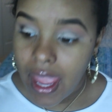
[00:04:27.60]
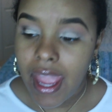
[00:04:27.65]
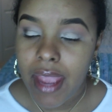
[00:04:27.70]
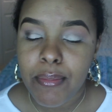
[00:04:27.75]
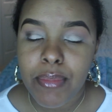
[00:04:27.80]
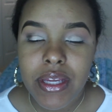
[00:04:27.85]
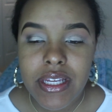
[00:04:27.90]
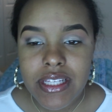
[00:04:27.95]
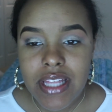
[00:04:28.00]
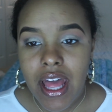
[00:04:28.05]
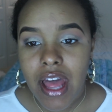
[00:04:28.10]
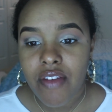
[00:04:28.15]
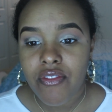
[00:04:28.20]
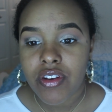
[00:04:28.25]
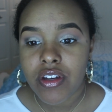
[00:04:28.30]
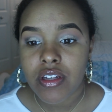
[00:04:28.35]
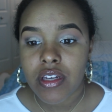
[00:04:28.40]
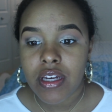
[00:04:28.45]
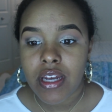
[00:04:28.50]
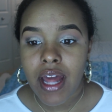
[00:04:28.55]
And because I have
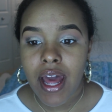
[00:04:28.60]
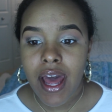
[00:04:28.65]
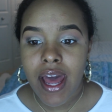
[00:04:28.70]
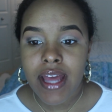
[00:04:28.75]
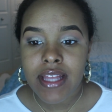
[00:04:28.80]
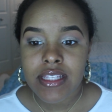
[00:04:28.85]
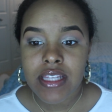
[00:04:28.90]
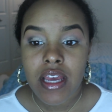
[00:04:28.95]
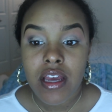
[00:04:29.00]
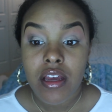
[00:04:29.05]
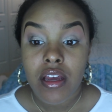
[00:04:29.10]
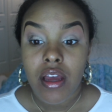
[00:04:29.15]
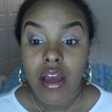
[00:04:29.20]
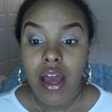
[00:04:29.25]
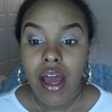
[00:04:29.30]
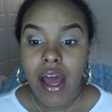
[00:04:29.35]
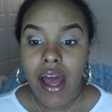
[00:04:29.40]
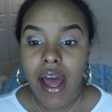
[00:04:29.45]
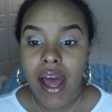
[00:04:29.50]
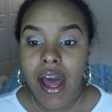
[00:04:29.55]
hooded eyes,
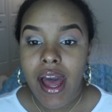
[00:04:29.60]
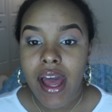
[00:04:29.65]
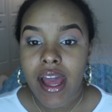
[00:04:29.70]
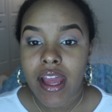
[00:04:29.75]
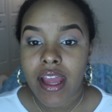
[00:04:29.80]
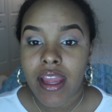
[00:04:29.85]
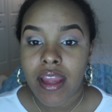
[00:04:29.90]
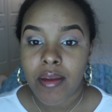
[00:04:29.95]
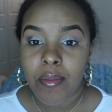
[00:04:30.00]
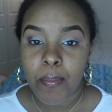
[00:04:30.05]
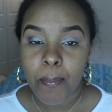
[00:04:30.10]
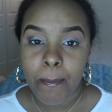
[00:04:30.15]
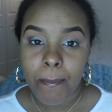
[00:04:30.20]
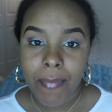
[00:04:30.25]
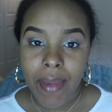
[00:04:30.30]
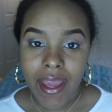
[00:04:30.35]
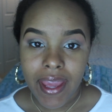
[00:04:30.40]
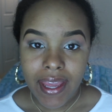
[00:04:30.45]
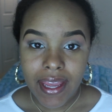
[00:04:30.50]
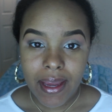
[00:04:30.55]
I
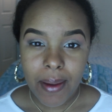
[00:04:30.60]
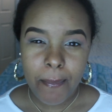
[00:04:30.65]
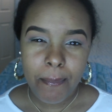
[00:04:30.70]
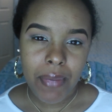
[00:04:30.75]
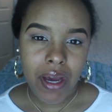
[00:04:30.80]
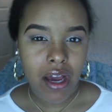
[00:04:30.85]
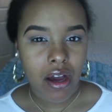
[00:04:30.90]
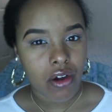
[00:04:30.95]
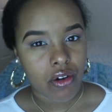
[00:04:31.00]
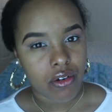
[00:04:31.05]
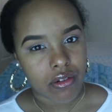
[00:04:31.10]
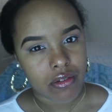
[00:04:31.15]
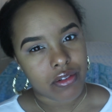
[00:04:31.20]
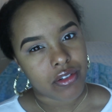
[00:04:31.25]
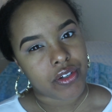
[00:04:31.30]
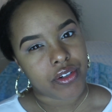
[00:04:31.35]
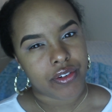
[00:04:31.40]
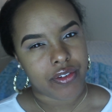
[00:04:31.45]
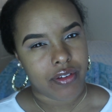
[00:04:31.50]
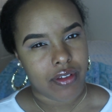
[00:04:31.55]
make my own
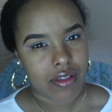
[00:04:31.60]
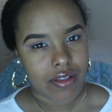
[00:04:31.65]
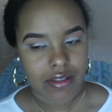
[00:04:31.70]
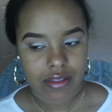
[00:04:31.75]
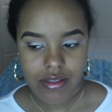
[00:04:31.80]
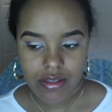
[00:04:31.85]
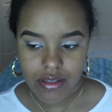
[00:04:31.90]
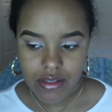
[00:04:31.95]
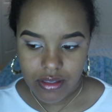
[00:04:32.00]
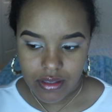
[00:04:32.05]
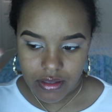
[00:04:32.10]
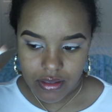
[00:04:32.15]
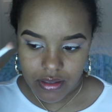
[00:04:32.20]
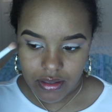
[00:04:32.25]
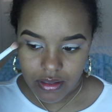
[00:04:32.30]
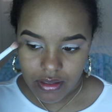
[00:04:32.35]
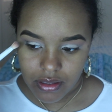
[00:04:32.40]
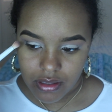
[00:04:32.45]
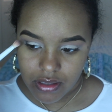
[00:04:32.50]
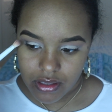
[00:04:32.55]
crease.
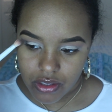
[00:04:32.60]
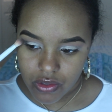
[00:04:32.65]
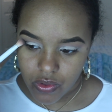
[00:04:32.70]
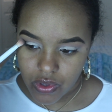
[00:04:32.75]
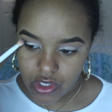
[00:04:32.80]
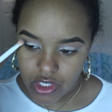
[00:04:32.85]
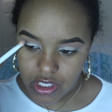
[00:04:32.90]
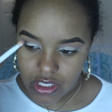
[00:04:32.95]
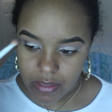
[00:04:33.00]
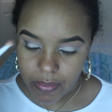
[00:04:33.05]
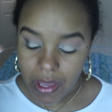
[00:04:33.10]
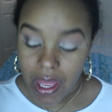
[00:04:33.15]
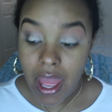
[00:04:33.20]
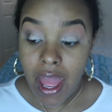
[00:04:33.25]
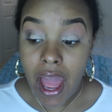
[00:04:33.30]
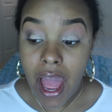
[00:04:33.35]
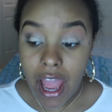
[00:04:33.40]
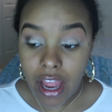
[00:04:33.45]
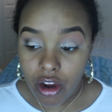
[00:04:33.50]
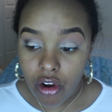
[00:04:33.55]
So it's just,
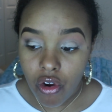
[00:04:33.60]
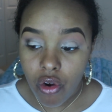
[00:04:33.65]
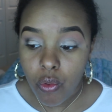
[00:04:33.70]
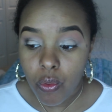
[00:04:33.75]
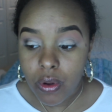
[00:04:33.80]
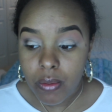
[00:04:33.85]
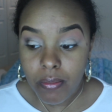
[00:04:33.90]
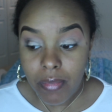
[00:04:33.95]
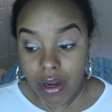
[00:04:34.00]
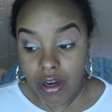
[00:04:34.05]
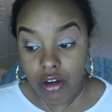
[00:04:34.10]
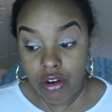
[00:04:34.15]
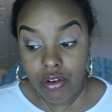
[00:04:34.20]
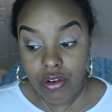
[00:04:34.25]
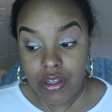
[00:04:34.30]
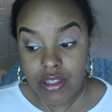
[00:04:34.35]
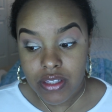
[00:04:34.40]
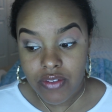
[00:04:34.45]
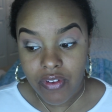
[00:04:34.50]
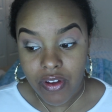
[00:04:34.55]
I go with my
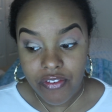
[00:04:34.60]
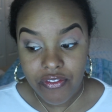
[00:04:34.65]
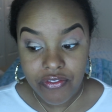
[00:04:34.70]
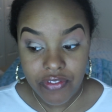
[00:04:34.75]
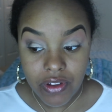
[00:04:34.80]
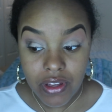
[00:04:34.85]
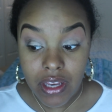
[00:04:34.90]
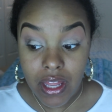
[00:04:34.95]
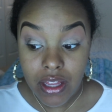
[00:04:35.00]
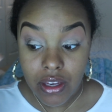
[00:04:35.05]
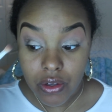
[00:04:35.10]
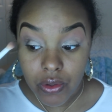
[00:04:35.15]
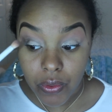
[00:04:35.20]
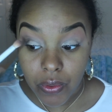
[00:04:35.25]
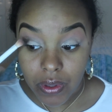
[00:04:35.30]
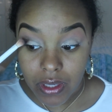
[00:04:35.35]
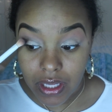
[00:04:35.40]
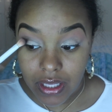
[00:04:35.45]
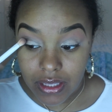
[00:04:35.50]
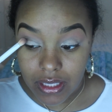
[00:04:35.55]
crease if I feel like
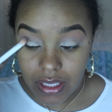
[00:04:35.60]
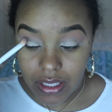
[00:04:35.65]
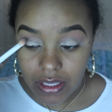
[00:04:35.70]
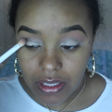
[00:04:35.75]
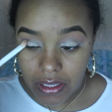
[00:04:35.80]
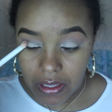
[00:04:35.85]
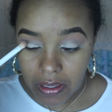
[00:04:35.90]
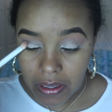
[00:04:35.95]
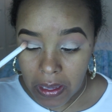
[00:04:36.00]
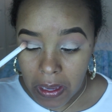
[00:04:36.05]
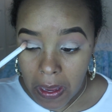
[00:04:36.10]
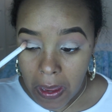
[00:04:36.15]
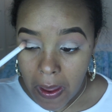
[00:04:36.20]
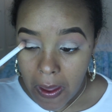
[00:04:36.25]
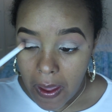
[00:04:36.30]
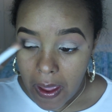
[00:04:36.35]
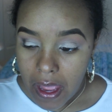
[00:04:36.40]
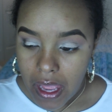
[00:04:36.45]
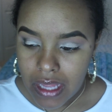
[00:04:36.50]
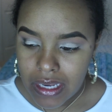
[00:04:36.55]
doing that day.
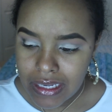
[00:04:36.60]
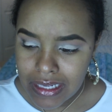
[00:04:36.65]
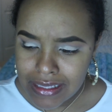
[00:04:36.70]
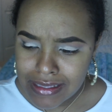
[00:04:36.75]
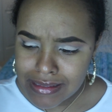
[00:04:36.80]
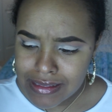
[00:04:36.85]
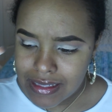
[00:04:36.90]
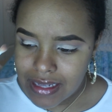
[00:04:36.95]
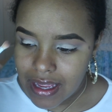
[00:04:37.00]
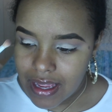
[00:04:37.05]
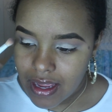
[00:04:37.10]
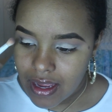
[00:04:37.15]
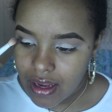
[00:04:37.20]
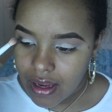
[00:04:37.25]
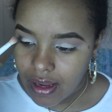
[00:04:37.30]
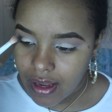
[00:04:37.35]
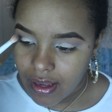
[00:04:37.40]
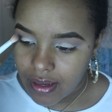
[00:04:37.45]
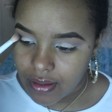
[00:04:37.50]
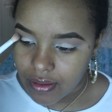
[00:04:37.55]
And this
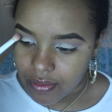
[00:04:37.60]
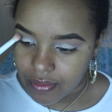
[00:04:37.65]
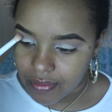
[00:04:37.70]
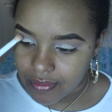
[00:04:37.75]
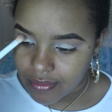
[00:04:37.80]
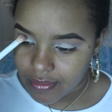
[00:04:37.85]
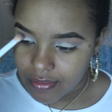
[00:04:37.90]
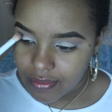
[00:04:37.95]
day, I don't.